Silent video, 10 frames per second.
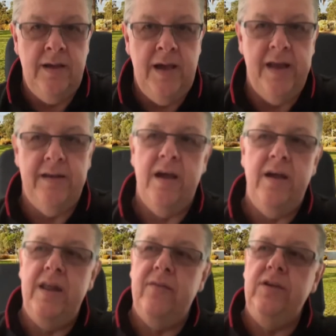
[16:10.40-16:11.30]
And
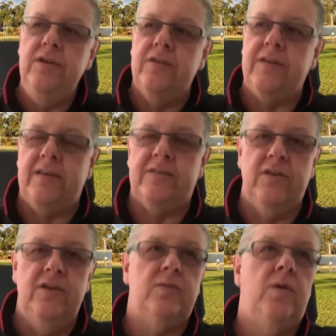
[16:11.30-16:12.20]
never use the
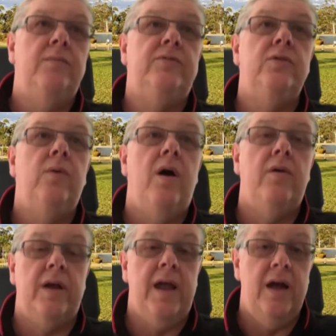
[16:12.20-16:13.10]
excuse, well, I'm too
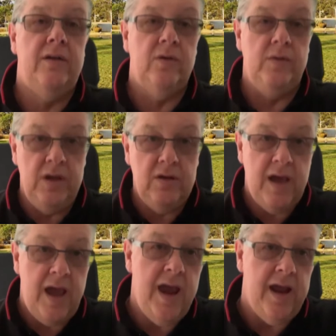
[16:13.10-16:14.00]
old, I can't do it. You
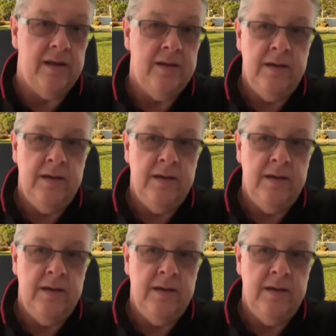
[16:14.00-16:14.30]
can.